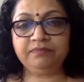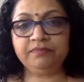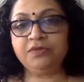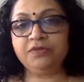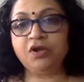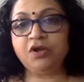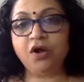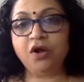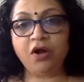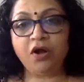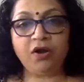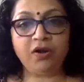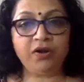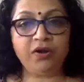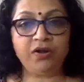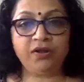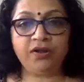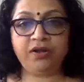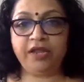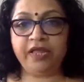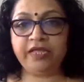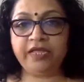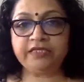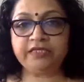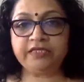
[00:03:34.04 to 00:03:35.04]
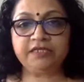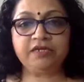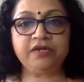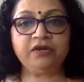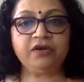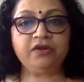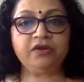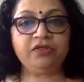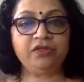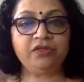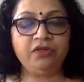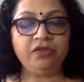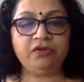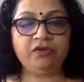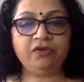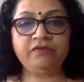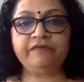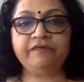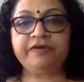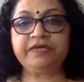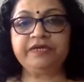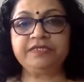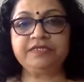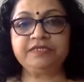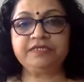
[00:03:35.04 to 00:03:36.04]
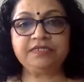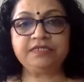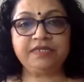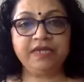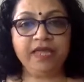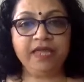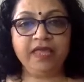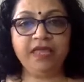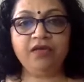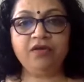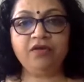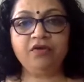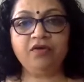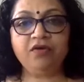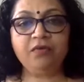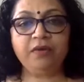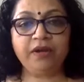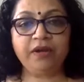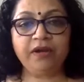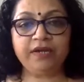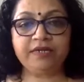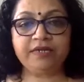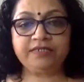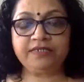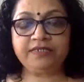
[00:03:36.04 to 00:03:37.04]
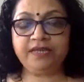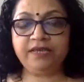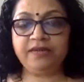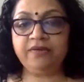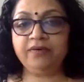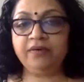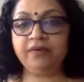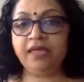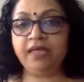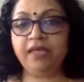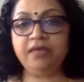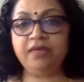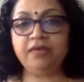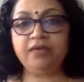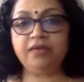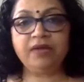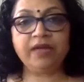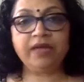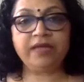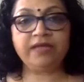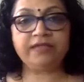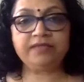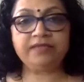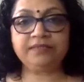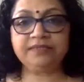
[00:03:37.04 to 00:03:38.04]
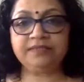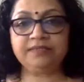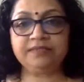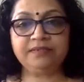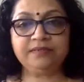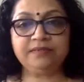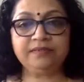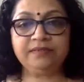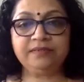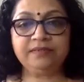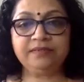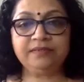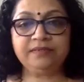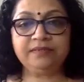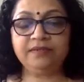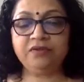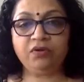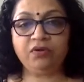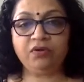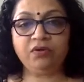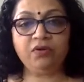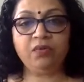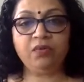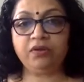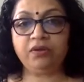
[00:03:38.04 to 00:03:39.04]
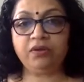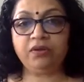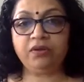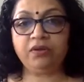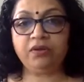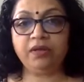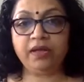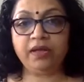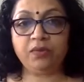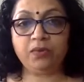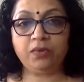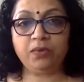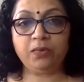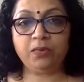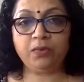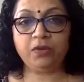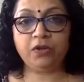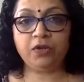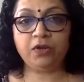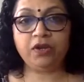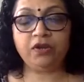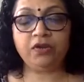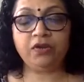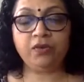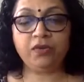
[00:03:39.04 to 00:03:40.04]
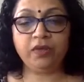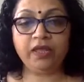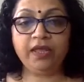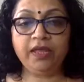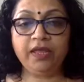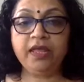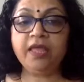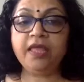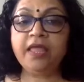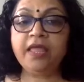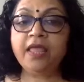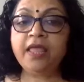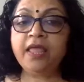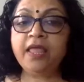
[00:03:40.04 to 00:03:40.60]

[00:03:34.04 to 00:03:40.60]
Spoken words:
God or nature or the universe taking over and saying, okay, you guys don't know what you are doing,